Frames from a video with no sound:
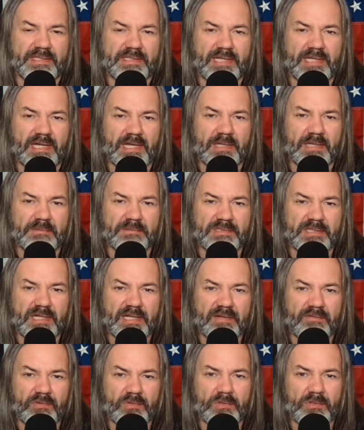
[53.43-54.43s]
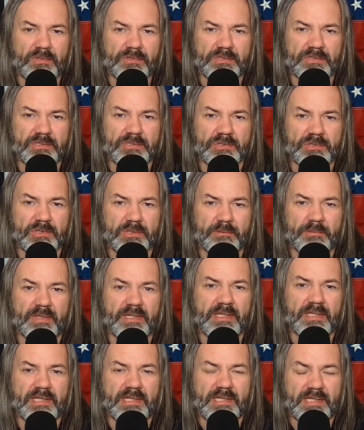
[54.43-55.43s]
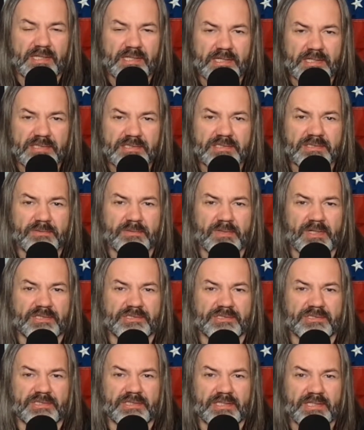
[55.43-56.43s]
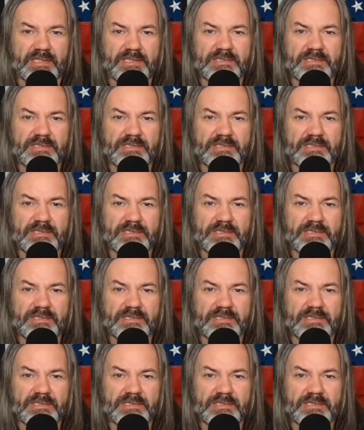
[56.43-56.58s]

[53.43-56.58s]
times I have heard the term insurrection.